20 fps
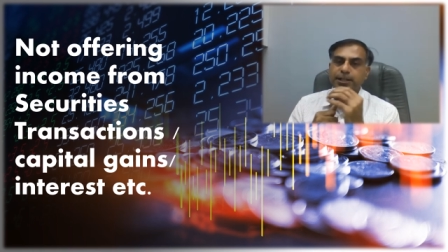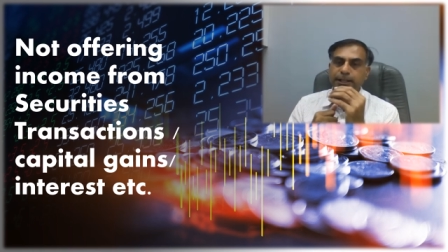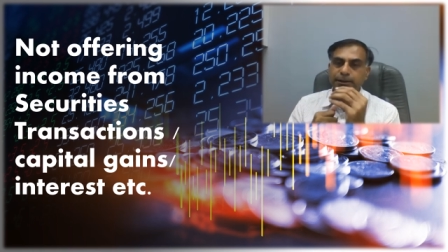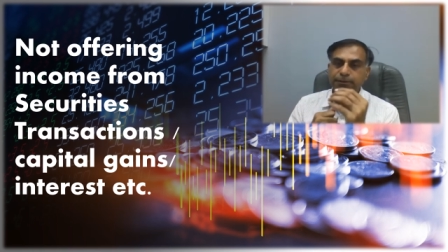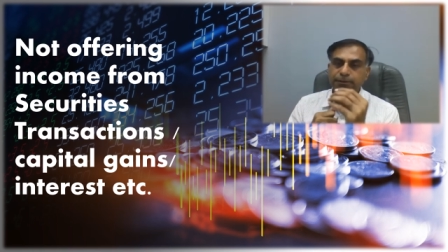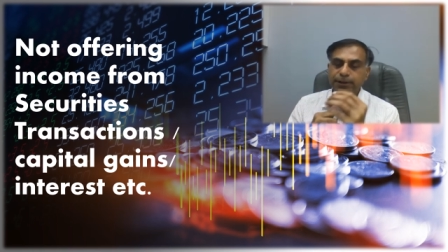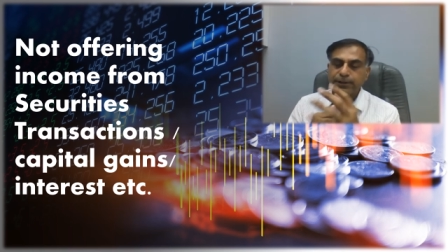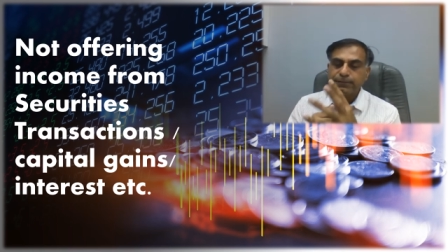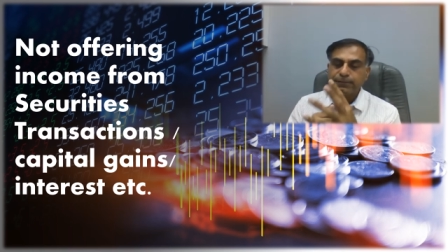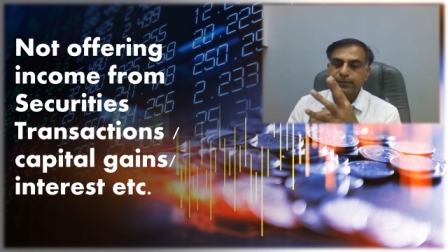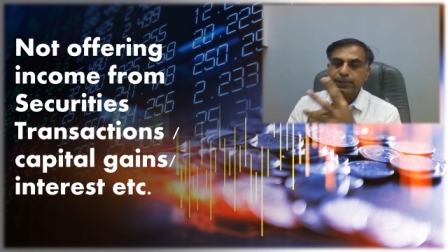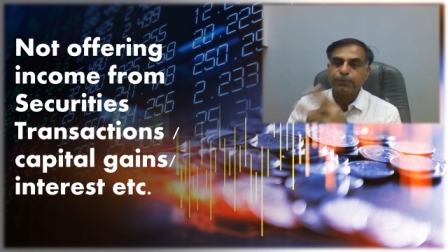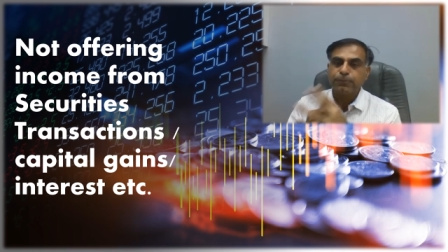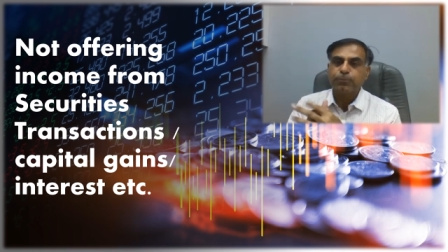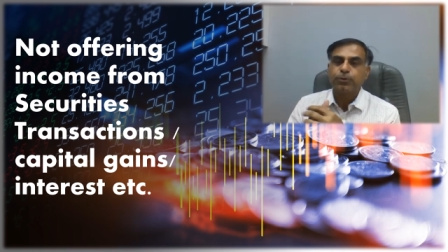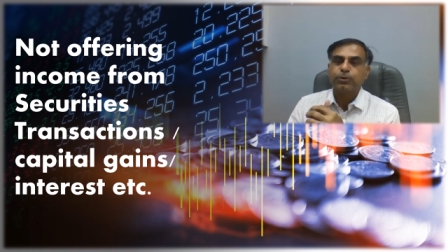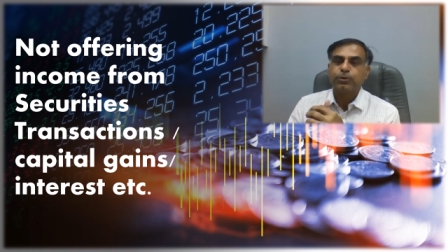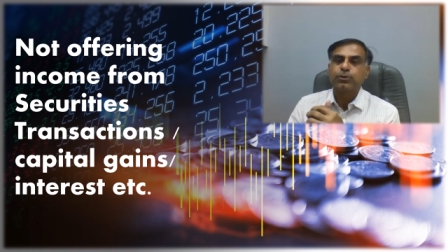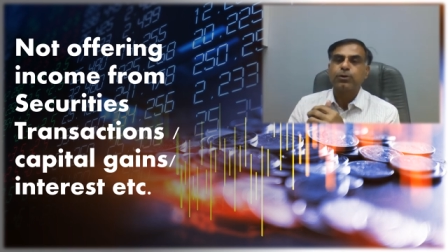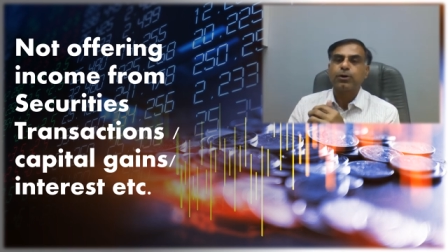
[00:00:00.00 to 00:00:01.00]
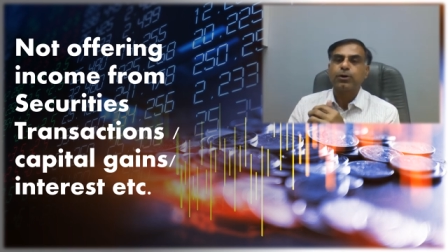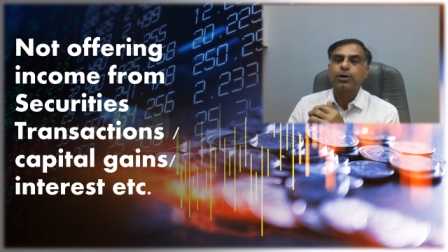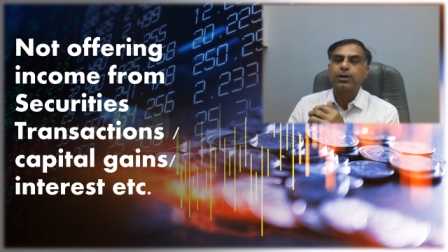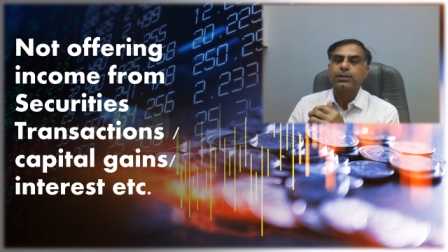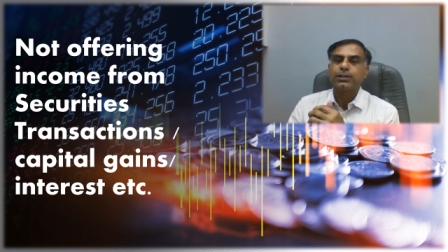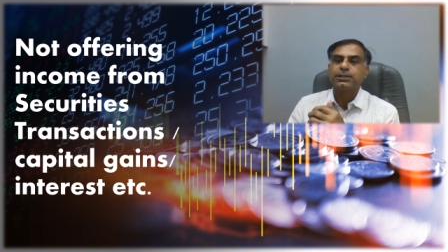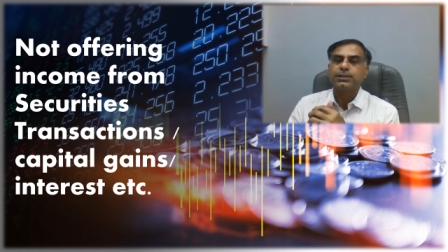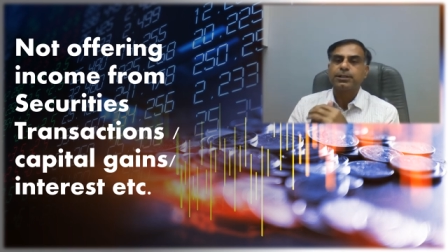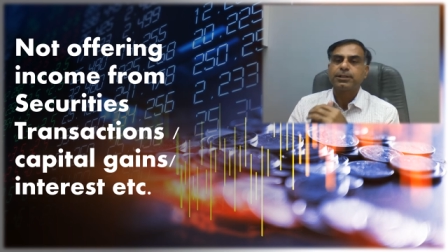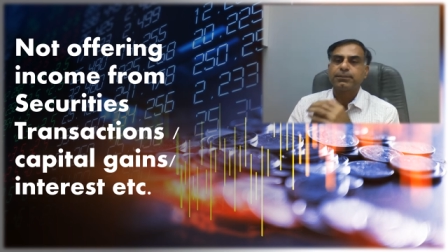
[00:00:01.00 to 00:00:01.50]
even if they have booked
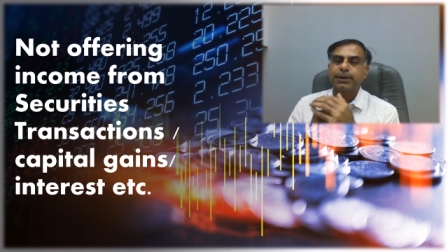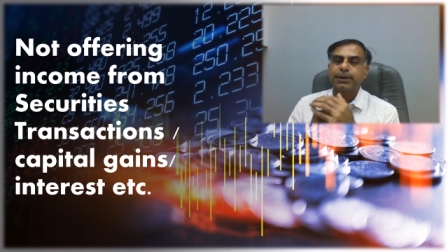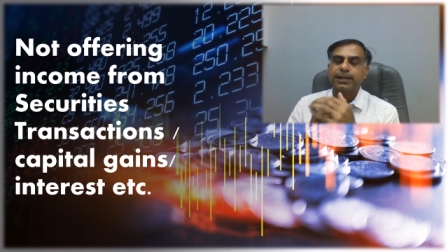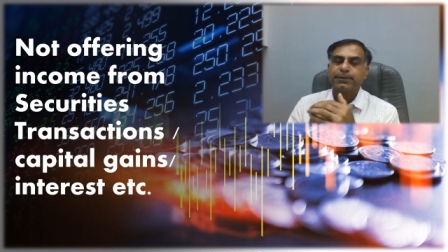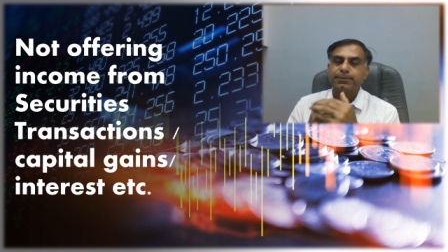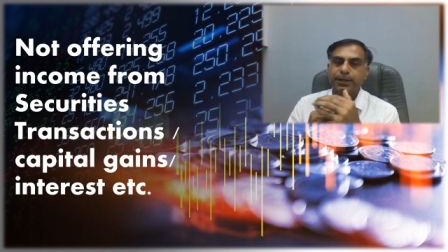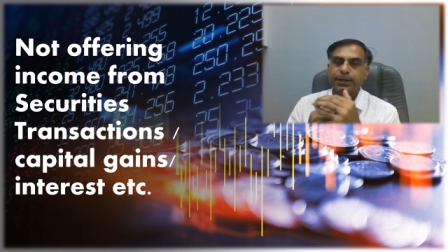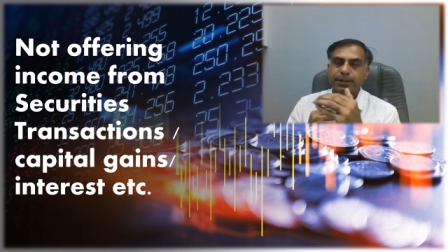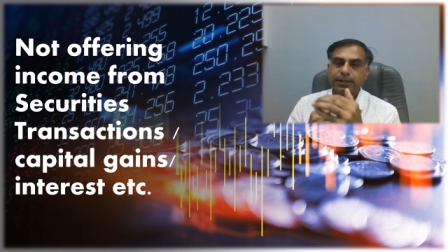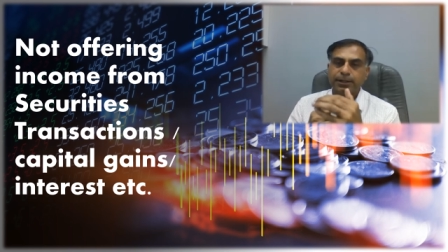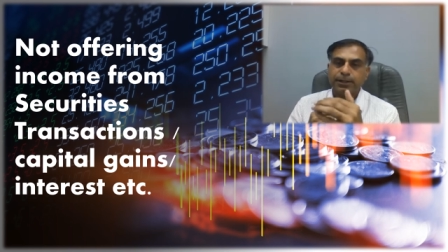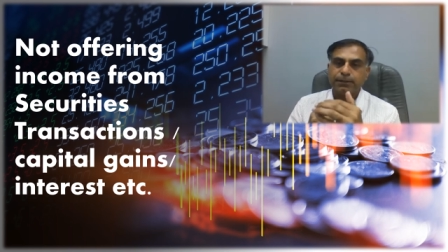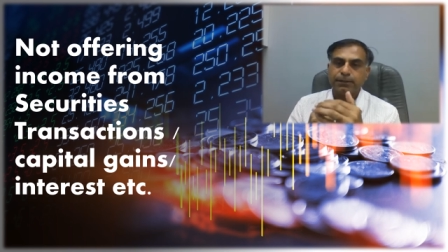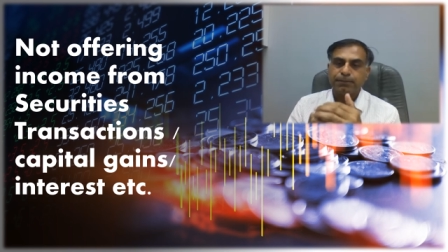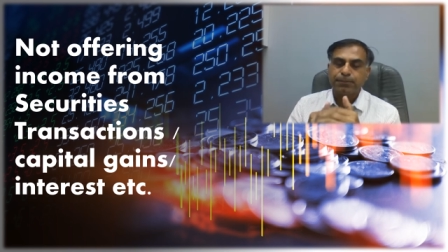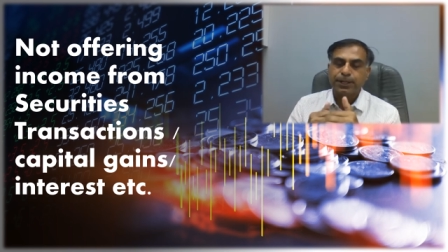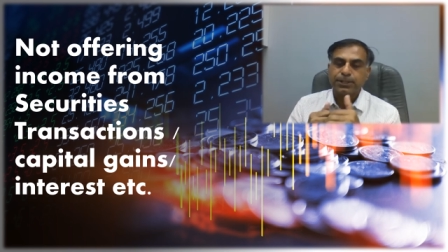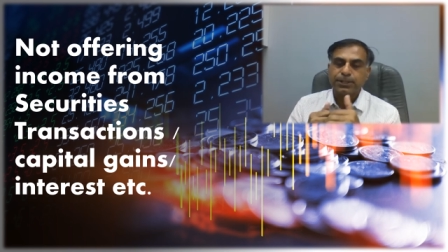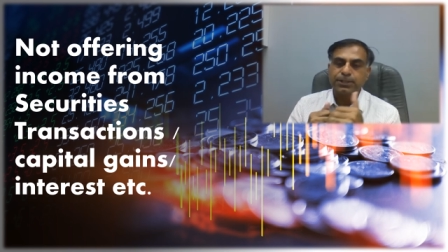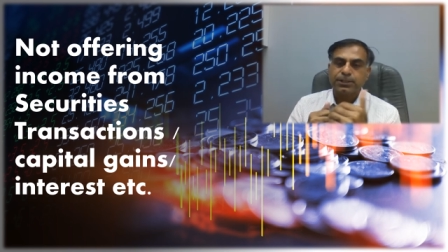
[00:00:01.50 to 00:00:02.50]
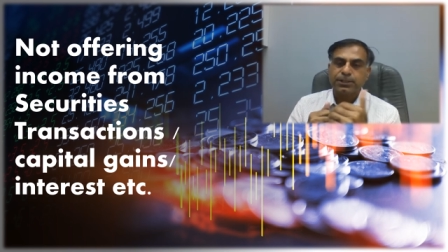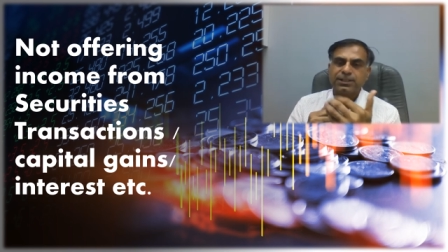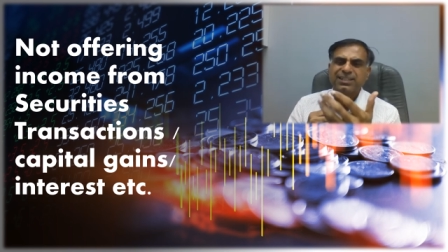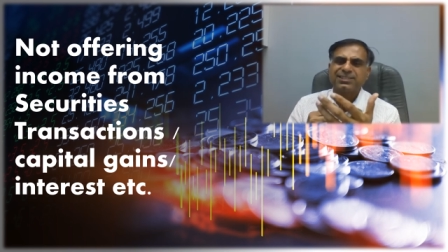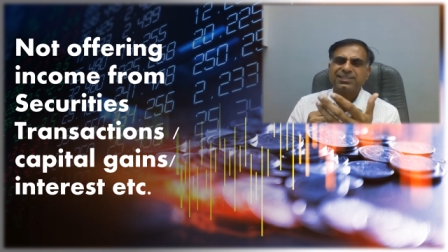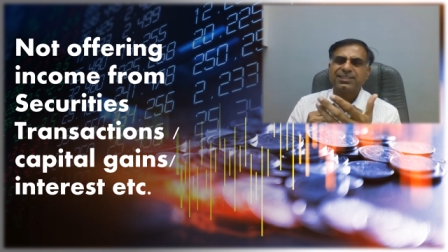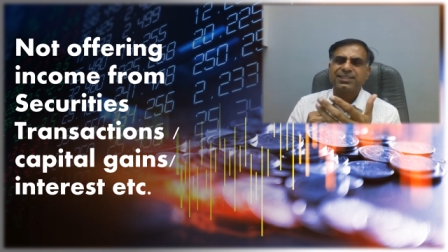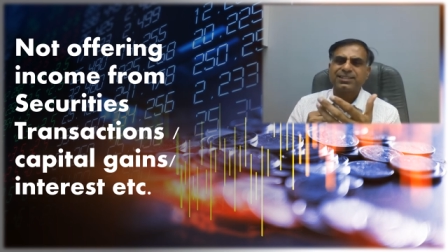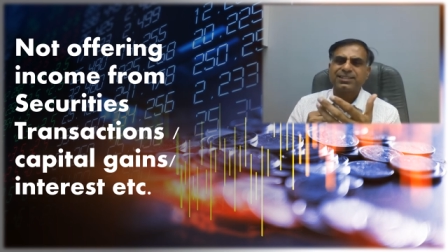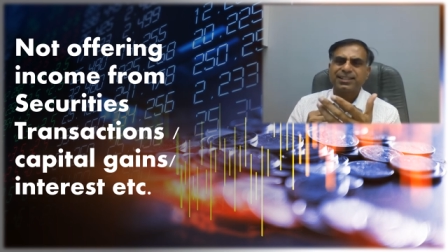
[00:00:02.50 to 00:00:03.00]
loss, they might be under impression that
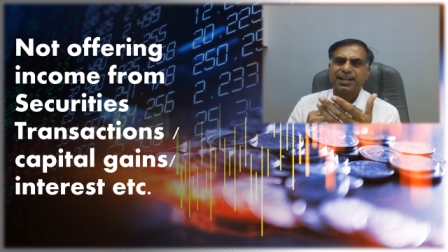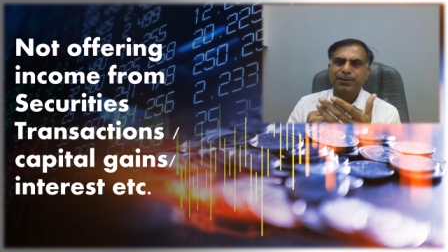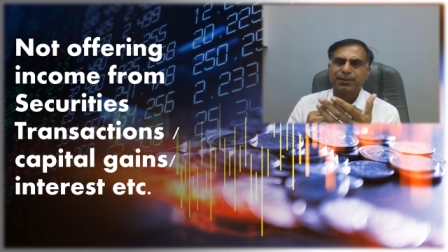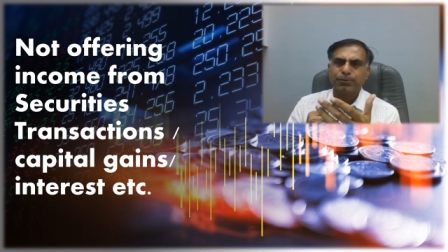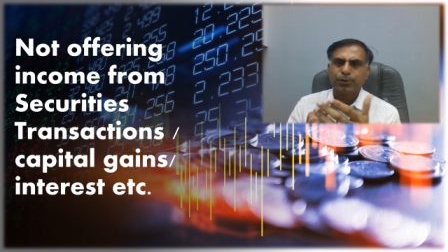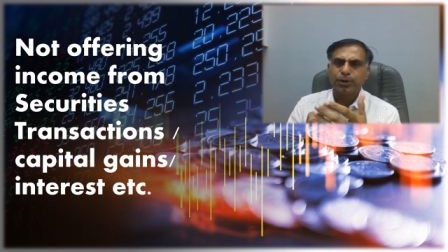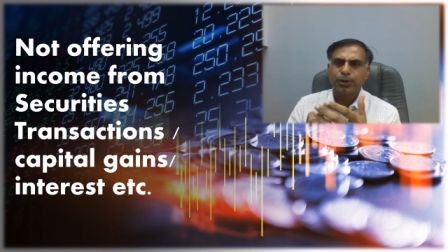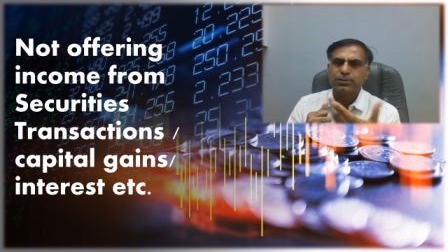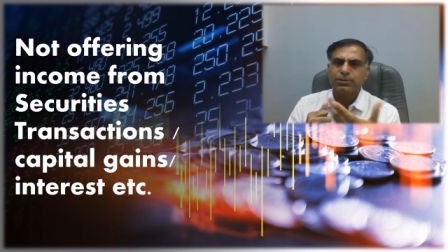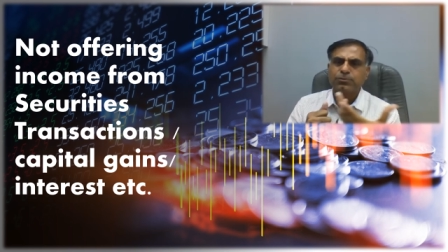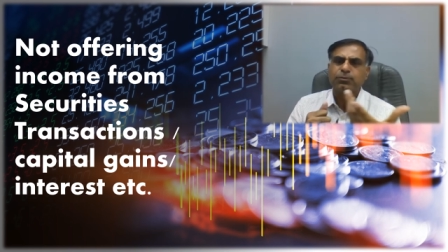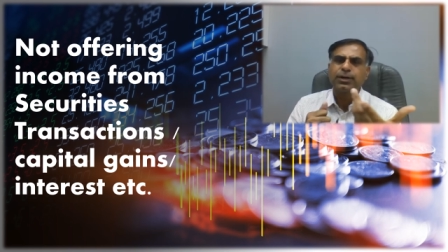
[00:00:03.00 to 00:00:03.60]
since I have lost,